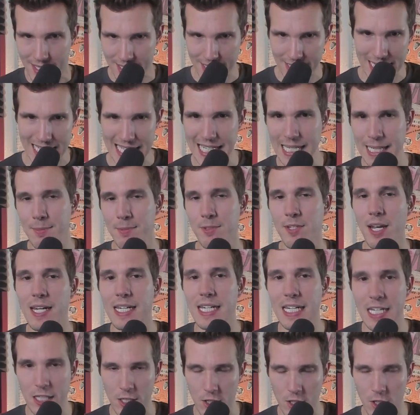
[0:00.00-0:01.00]
seems like
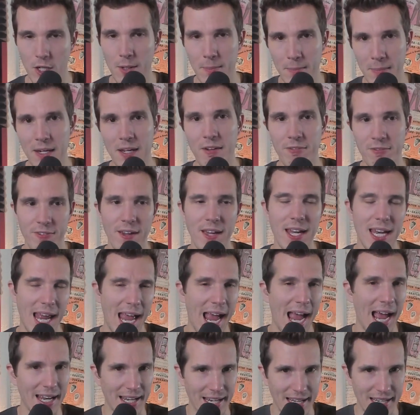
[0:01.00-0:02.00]
he could be a fit
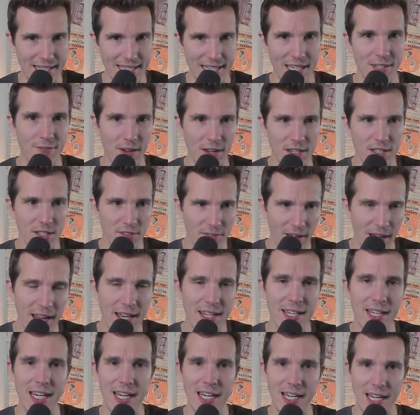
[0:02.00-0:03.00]
at a defensive
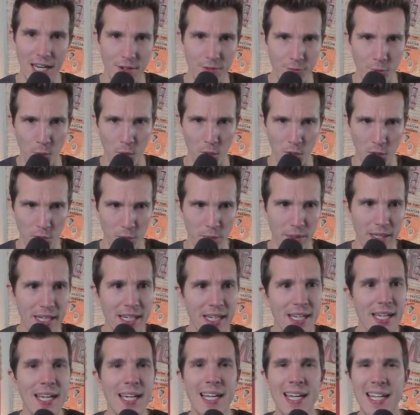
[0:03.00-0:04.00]
end in a 4-3.
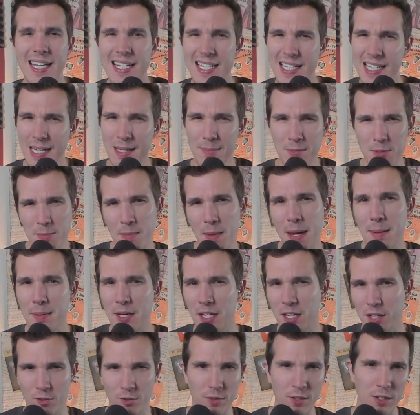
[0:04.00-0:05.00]
Seems maybe
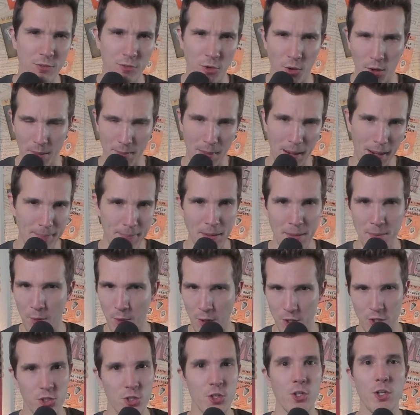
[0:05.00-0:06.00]
a 3-4 might be more
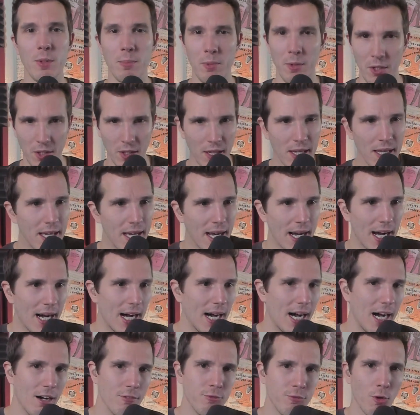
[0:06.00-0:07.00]
suitable
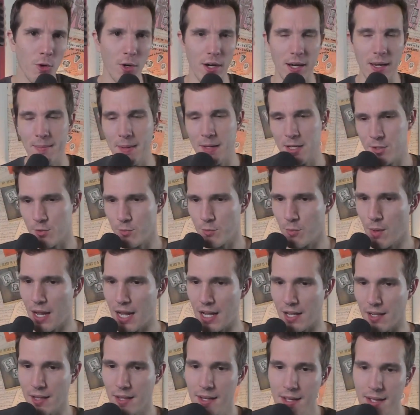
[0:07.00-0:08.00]
for him as
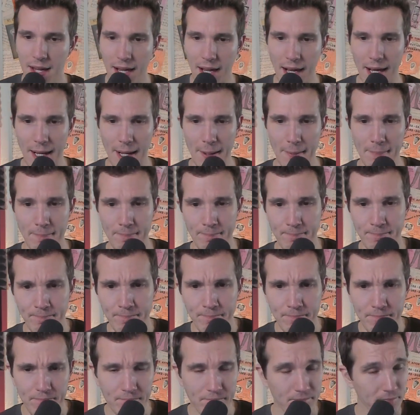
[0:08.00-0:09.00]
well.
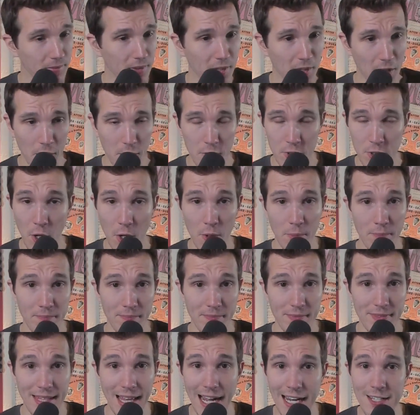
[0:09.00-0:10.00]
So
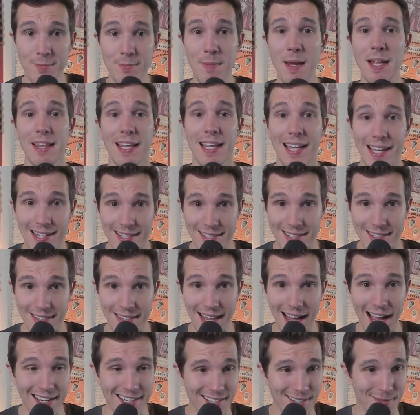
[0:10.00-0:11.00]
that's my list.
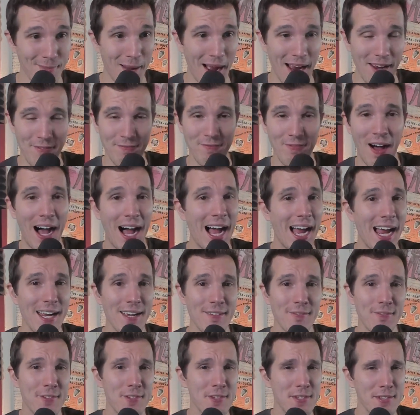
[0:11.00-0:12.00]
That's my
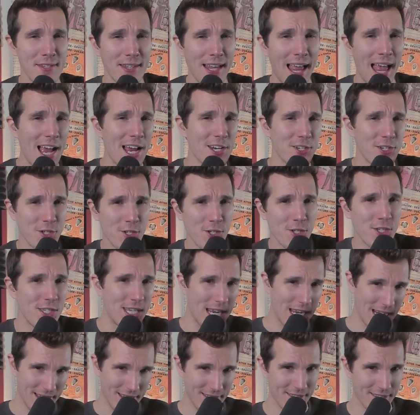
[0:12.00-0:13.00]

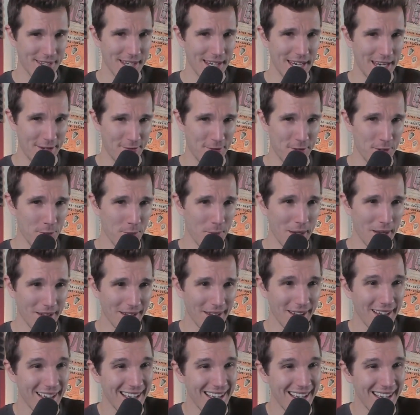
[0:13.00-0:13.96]
5/6, if you will.